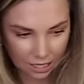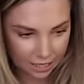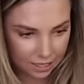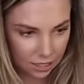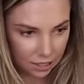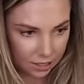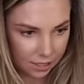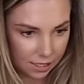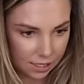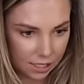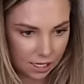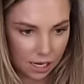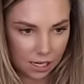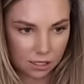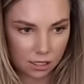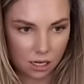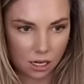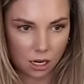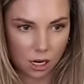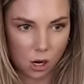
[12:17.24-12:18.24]
like to listen
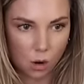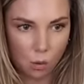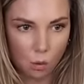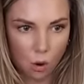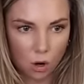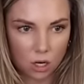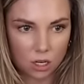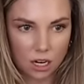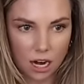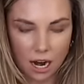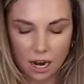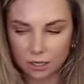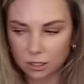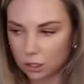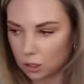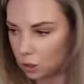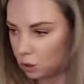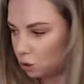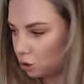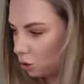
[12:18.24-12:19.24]
as I walk around
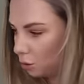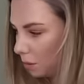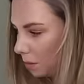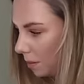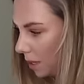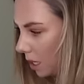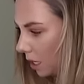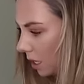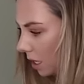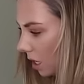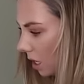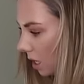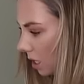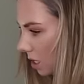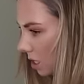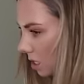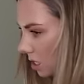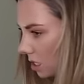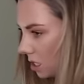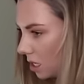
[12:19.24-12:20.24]
the
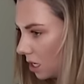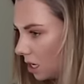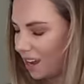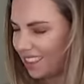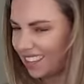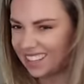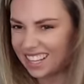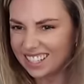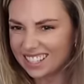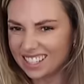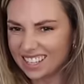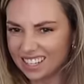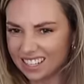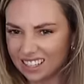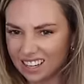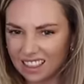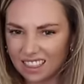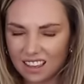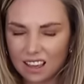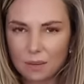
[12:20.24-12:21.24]
supermarket. I think that's it.
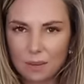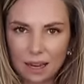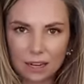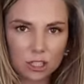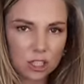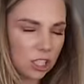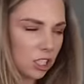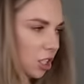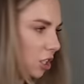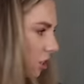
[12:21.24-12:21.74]
I think I'm actually